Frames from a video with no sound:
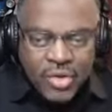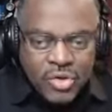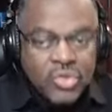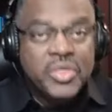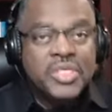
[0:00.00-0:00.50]

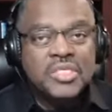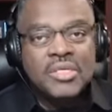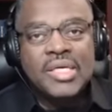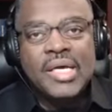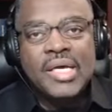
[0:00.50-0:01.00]
who is
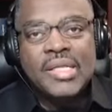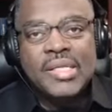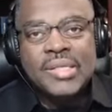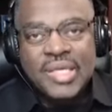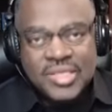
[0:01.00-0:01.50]

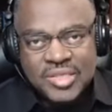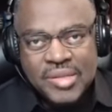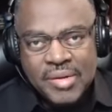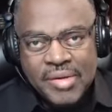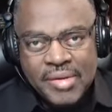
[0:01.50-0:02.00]
this
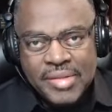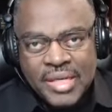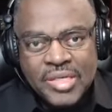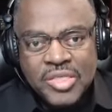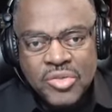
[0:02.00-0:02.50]
that
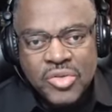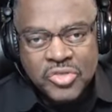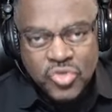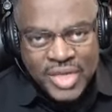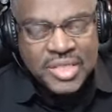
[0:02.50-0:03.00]
he's
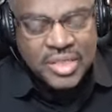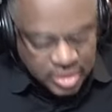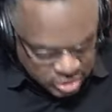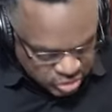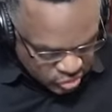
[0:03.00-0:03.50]
addressing
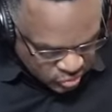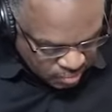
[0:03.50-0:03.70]
this to?